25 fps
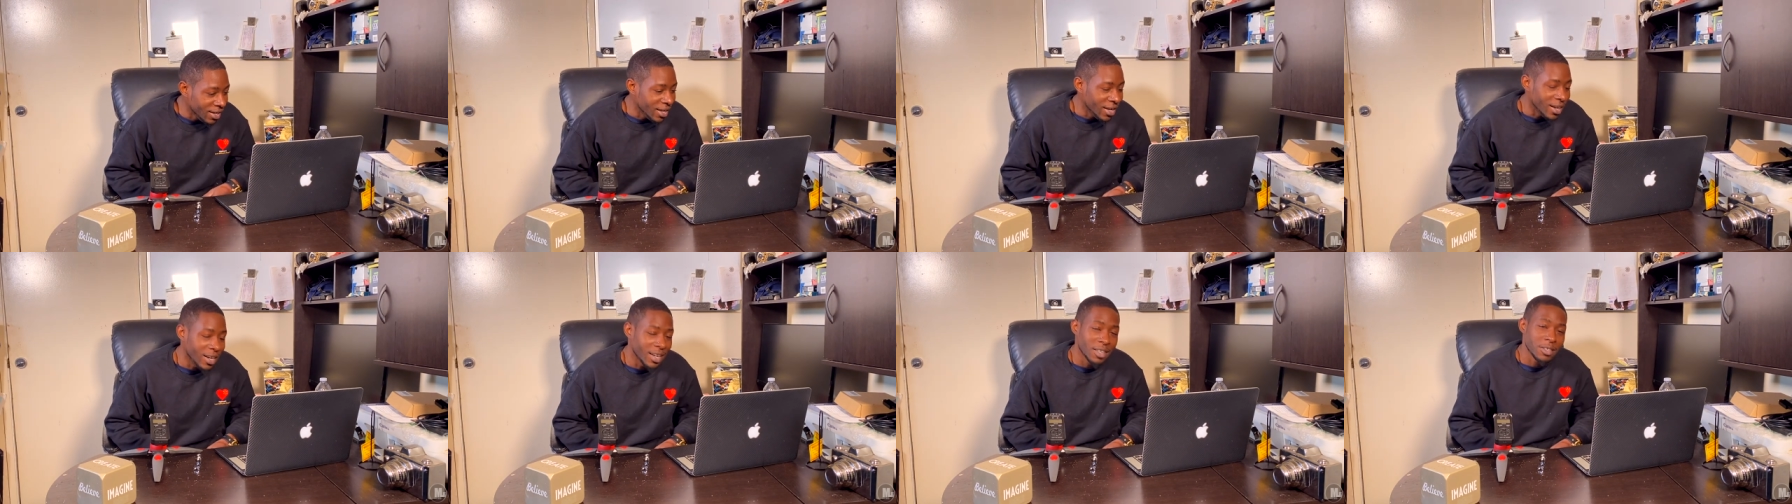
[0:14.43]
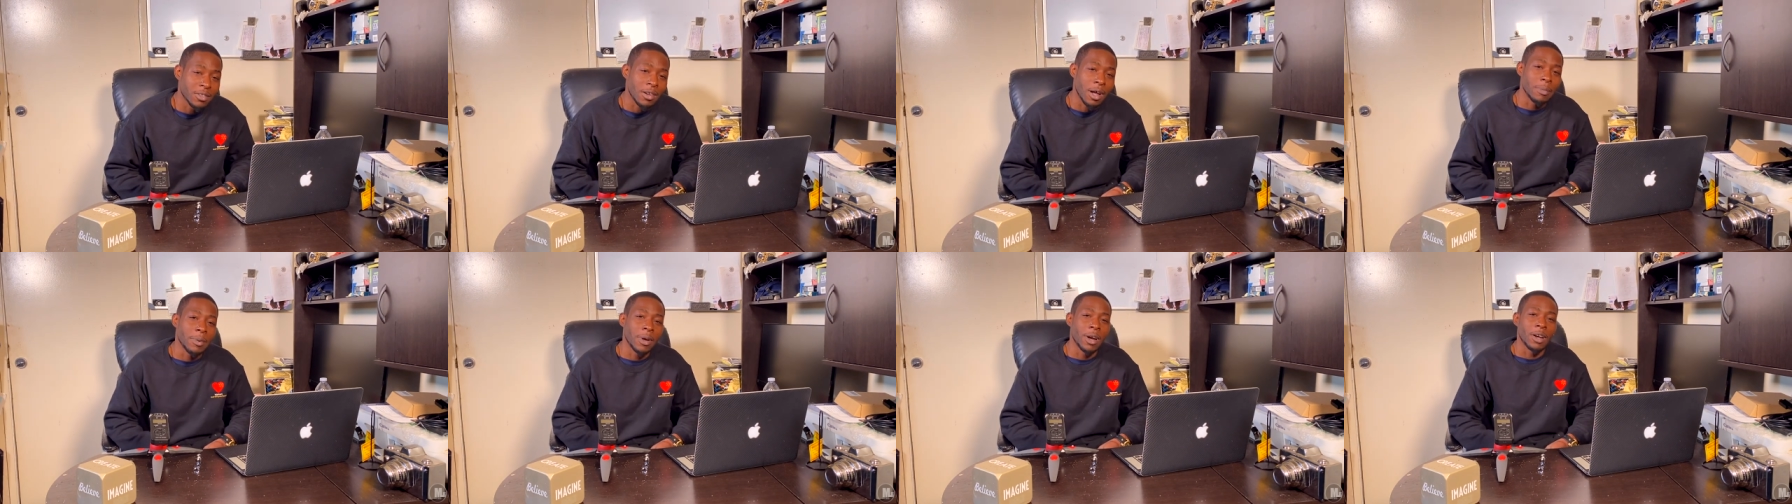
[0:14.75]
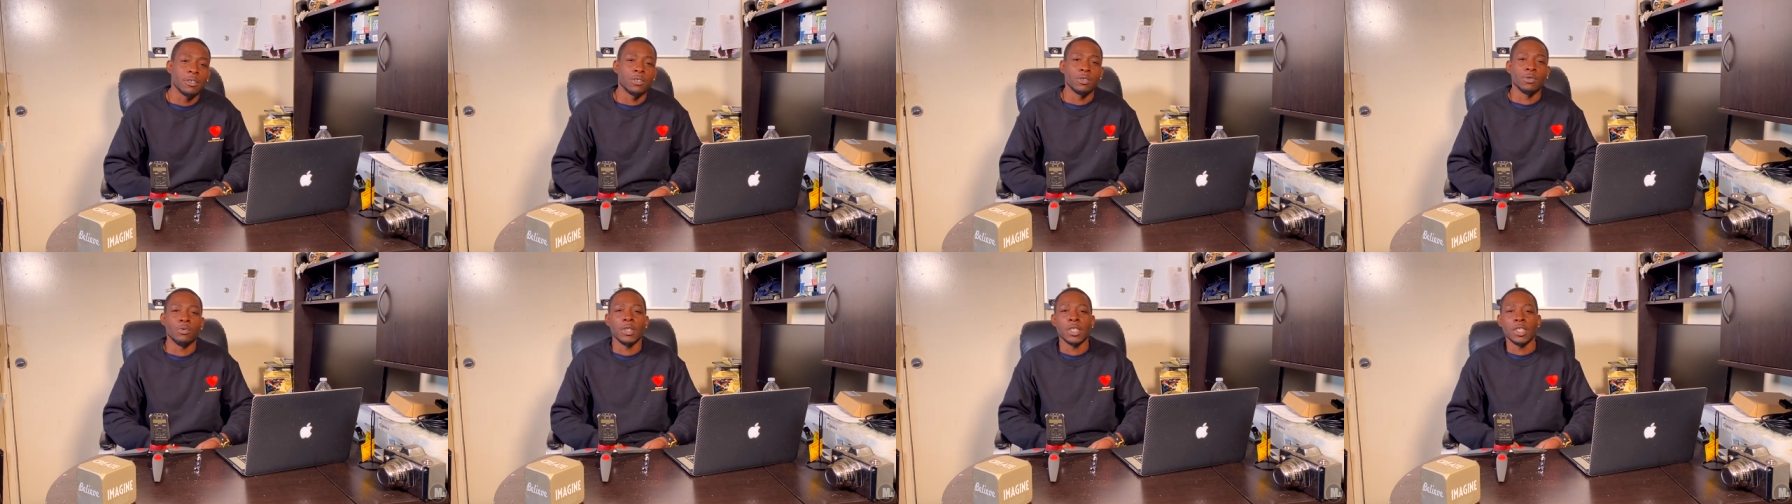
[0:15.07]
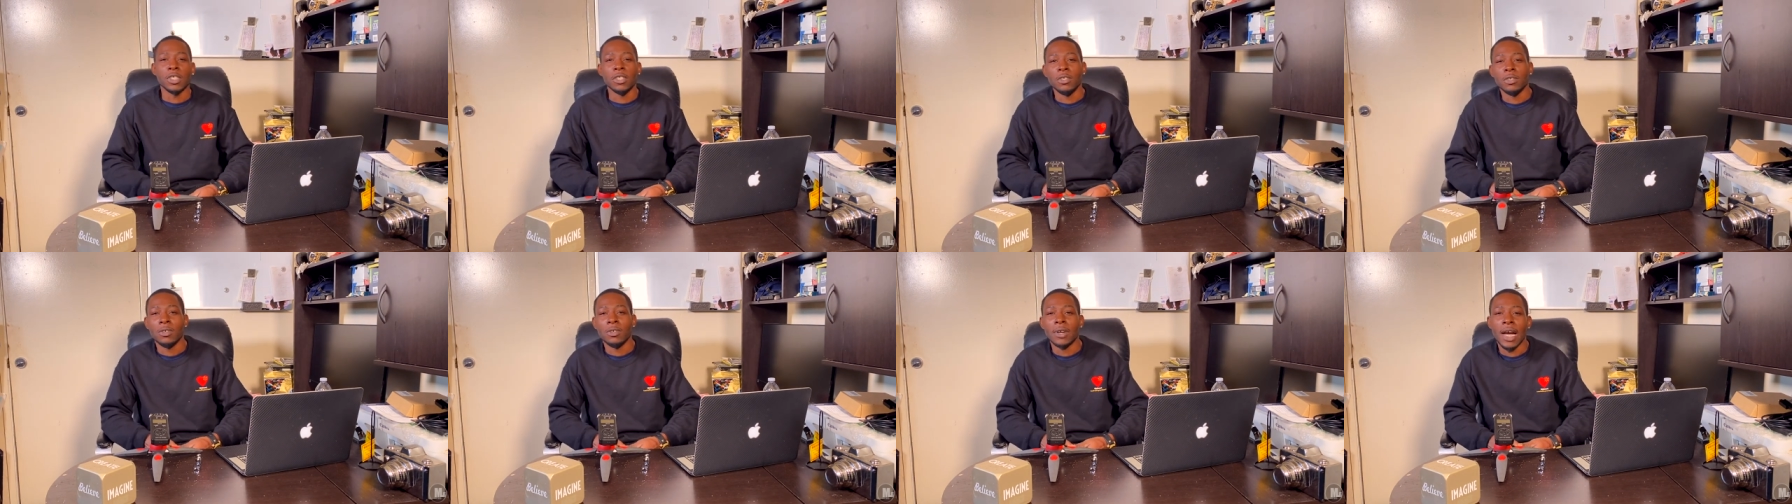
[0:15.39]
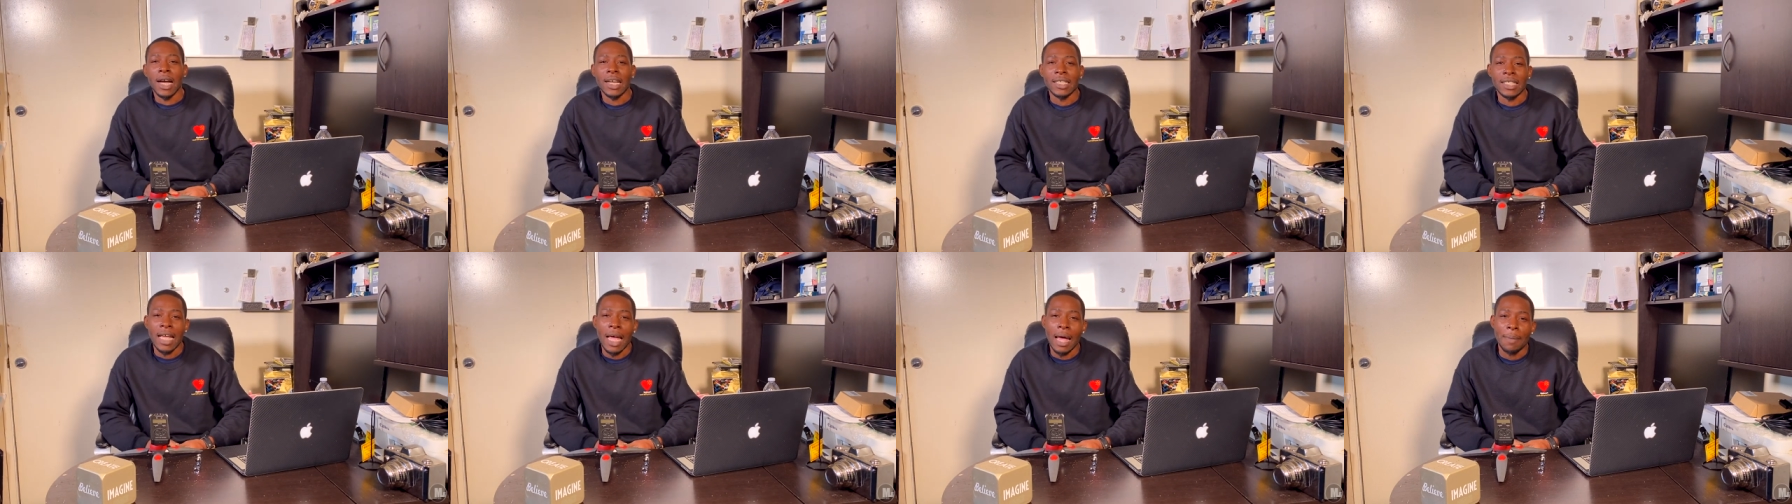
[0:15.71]
Uh, so I'll be also wishing you
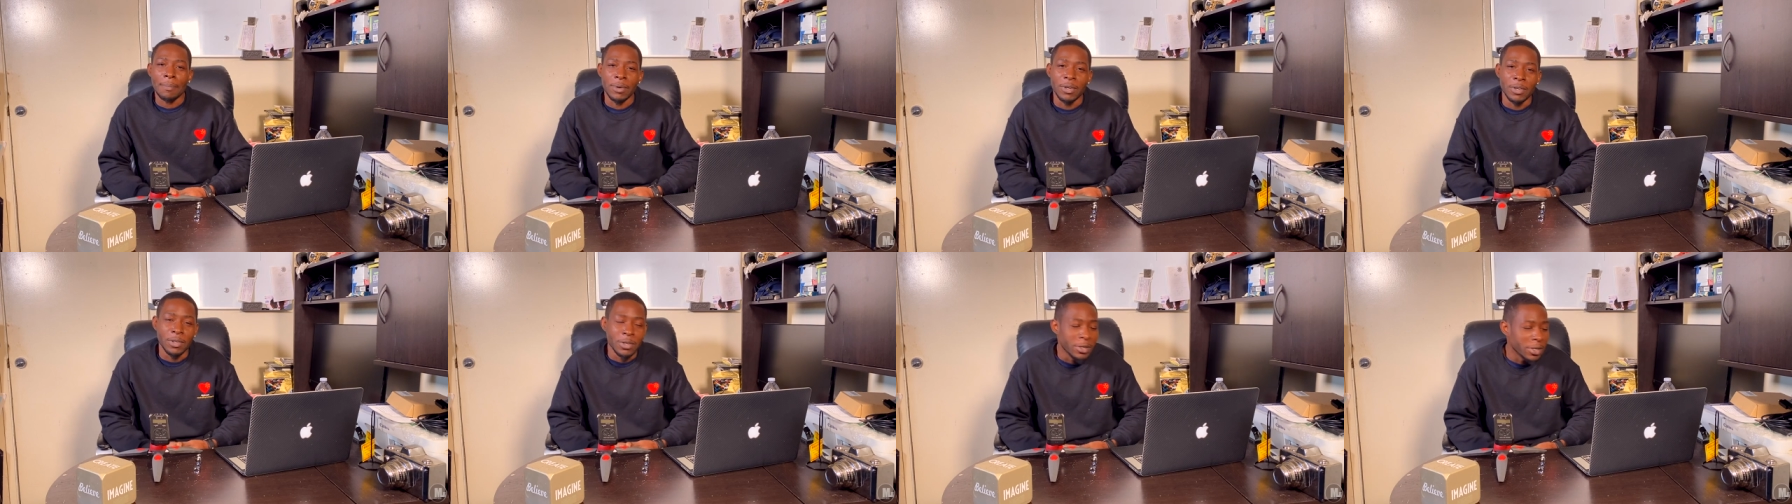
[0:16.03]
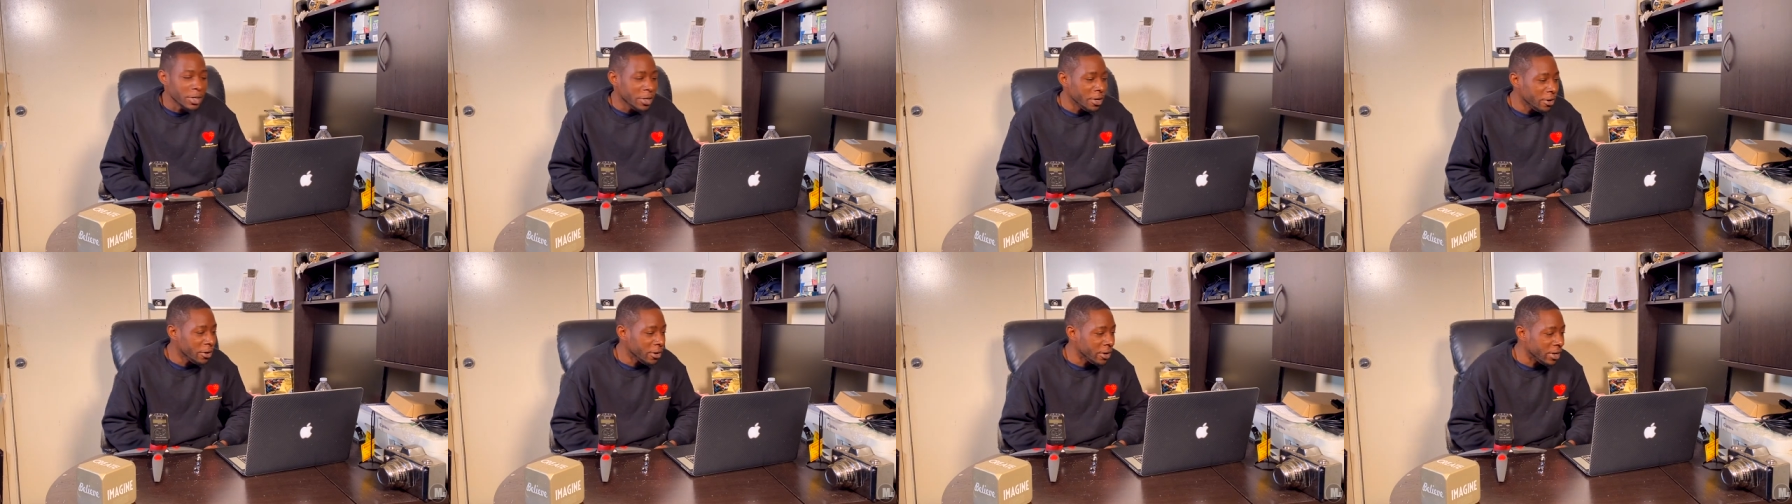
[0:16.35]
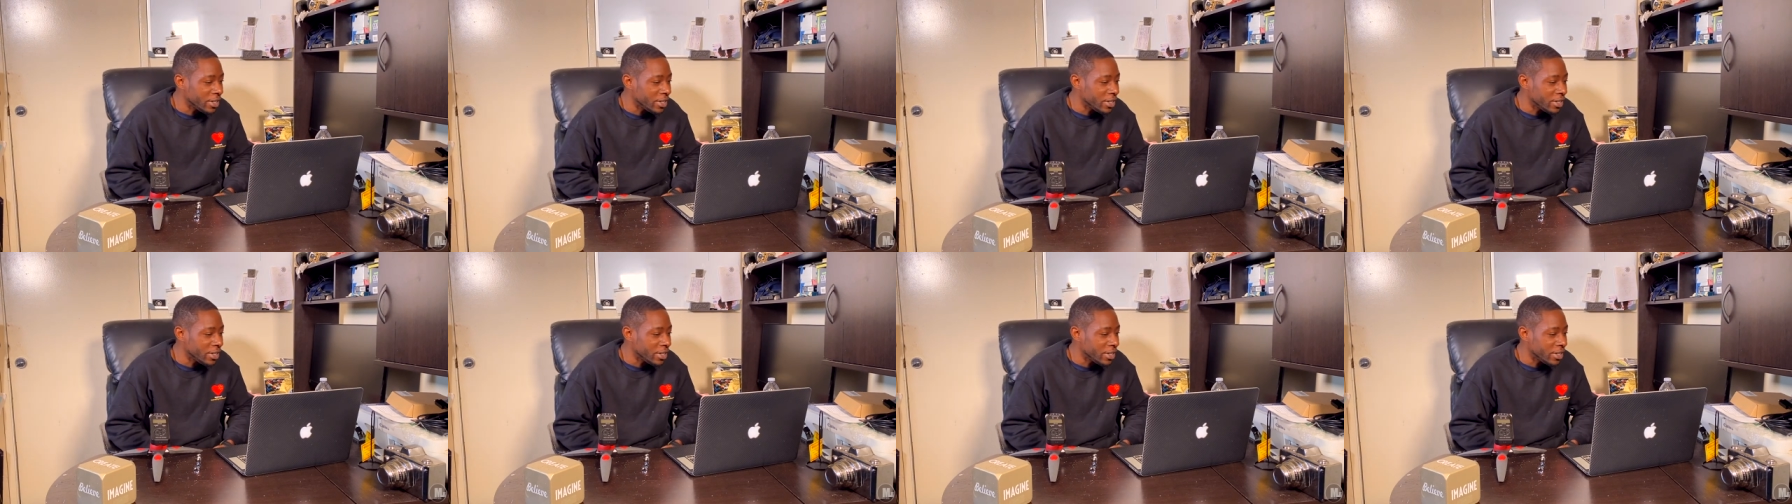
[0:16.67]
guys a happy new year.